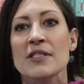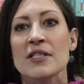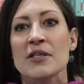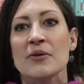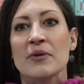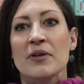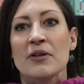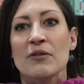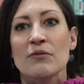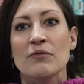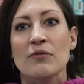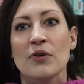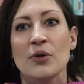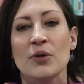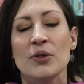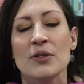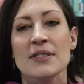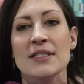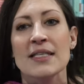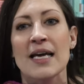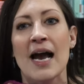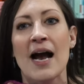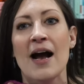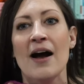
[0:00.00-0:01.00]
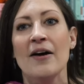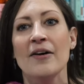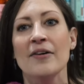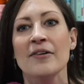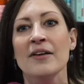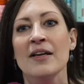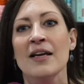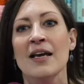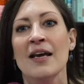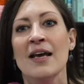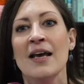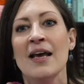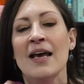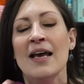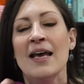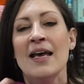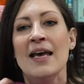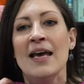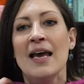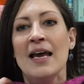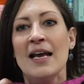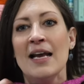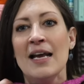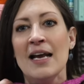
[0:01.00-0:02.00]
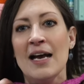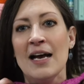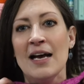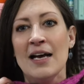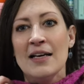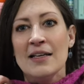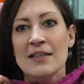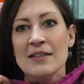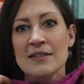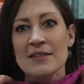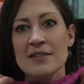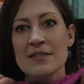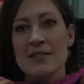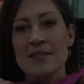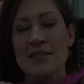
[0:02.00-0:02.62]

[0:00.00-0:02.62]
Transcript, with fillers: so it'll roll down. And